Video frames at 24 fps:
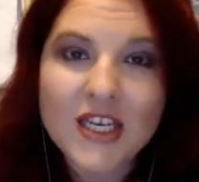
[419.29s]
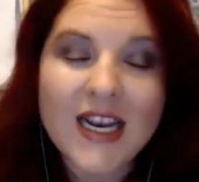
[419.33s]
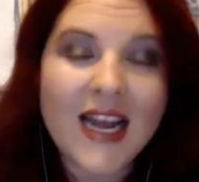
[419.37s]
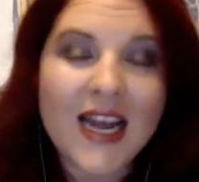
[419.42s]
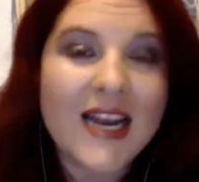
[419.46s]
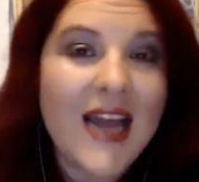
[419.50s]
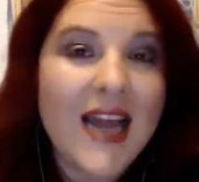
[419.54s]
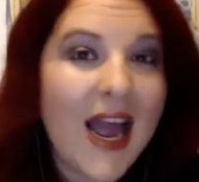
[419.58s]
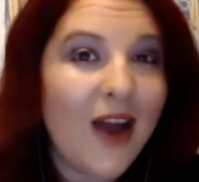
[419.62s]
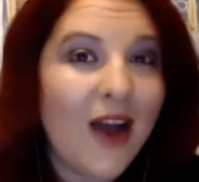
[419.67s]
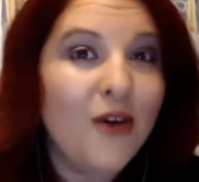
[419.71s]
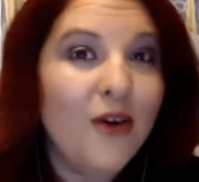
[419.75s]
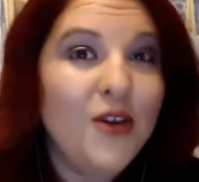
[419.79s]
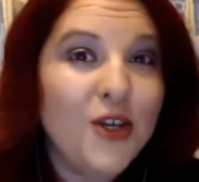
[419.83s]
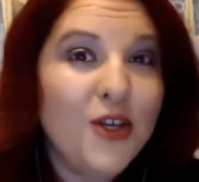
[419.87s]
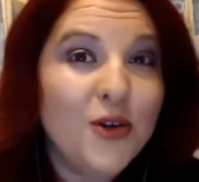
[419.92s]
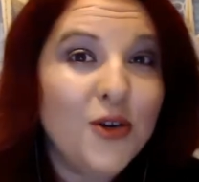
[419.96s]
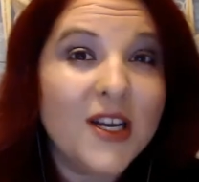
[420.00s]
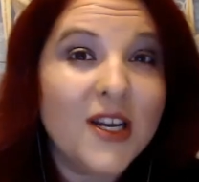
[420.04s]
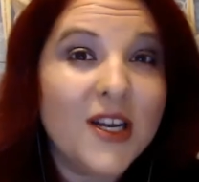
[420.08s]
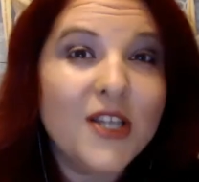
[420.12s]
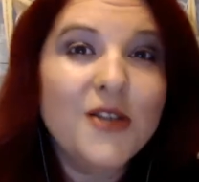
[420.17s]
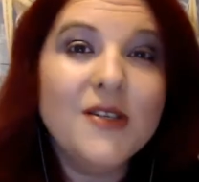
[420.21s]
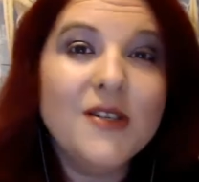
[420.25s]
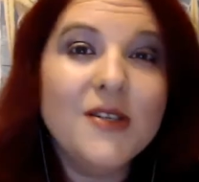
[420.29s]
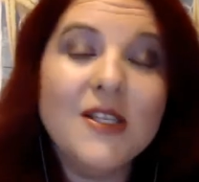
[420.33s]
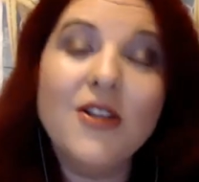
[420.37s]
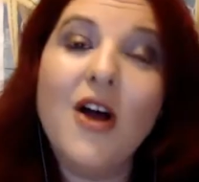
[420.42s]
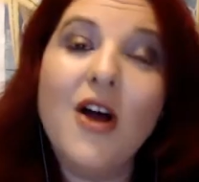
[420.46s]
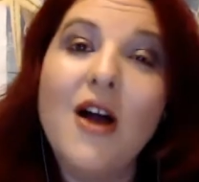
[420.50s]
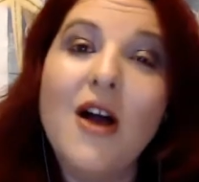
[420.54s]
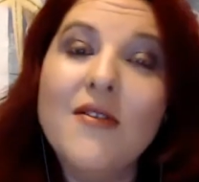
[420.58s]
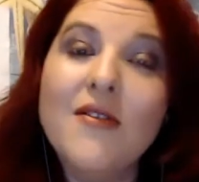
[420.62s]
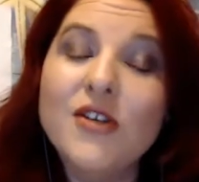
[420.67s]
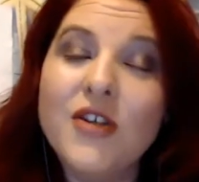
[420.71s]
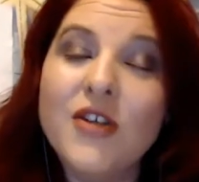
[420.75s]
and how you can use the
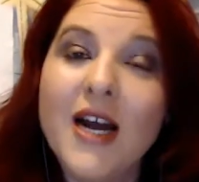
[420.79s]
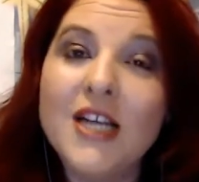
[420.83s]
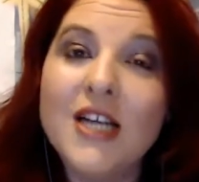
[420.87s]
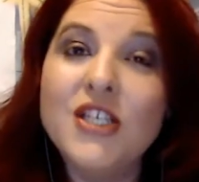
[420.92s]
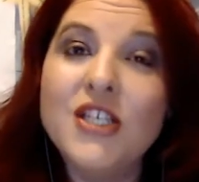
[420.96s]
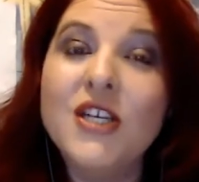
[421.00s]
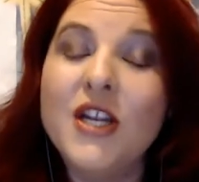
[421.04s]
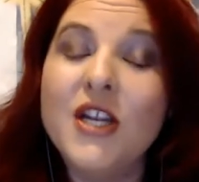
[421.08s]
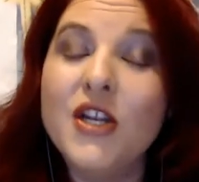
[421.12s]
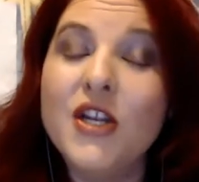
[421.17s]
law of attraction in